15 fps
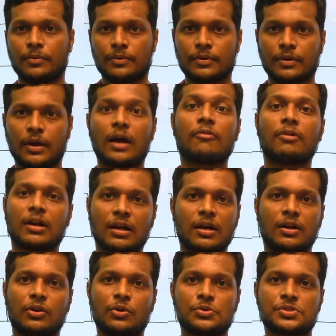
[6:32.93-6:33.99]
or one
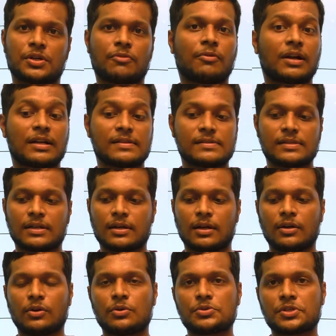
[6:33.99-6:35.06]
conclusion. What is that
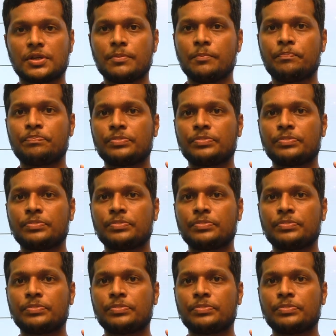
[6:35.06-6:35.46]
conclusion?